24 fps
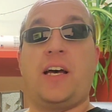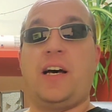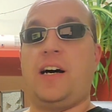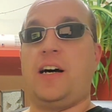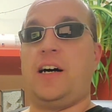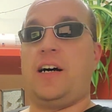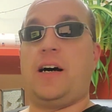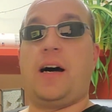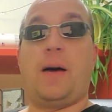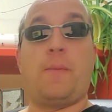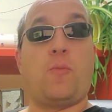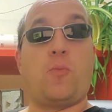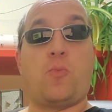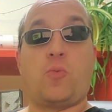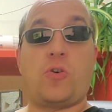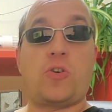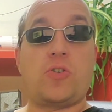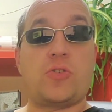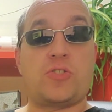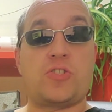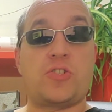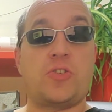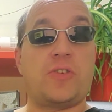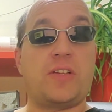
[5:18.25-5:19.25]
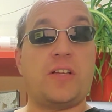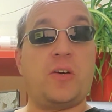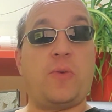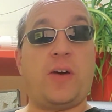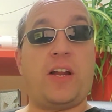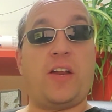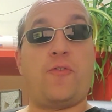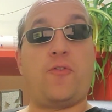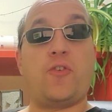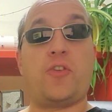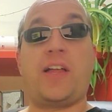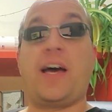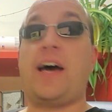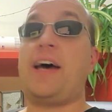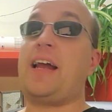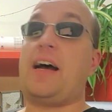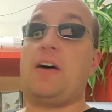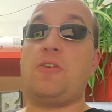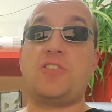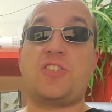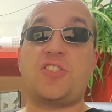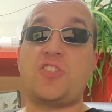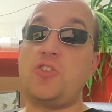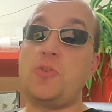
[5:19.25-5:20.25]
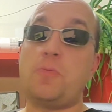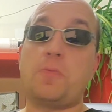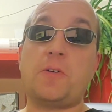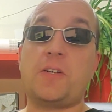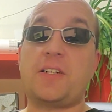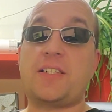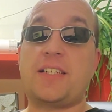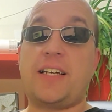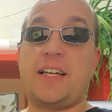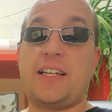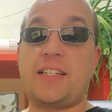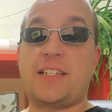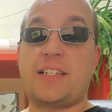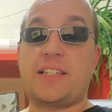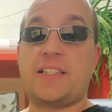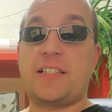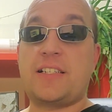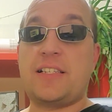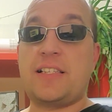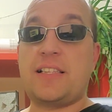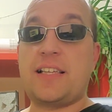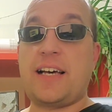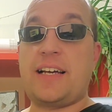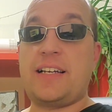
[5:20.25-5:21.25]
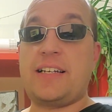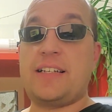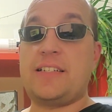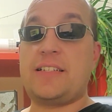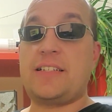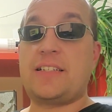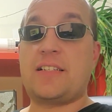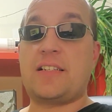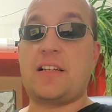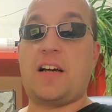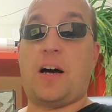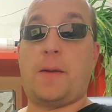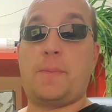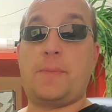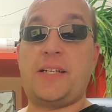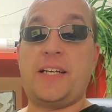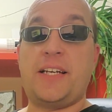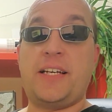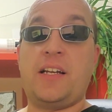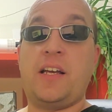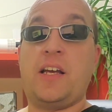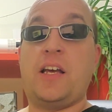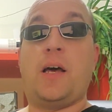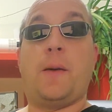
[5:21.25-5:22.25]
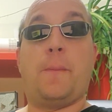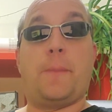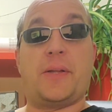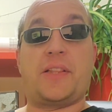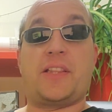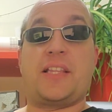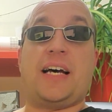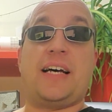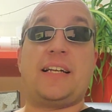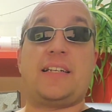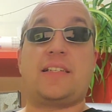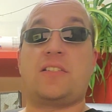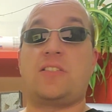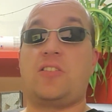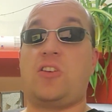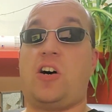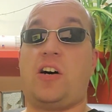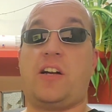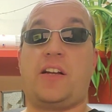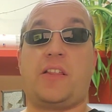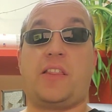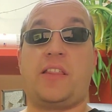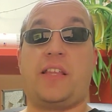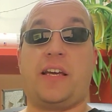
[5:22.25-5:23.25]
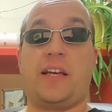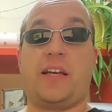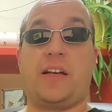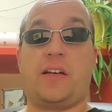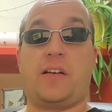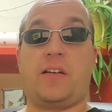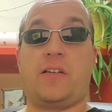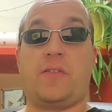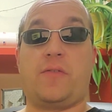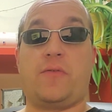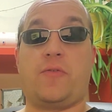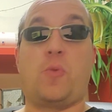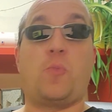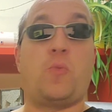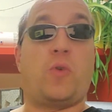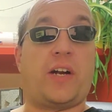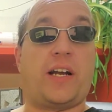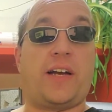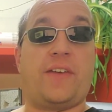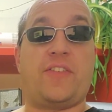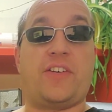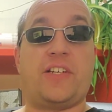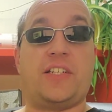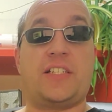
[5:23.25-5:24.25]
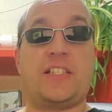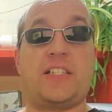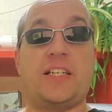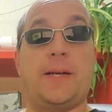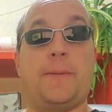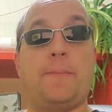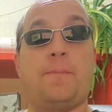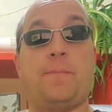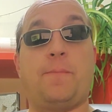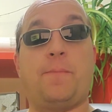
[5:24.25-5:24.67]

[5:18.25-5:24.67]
I'm certainly waiting for that. I was super excited to see that in this update, but that's not a thing from what I can see.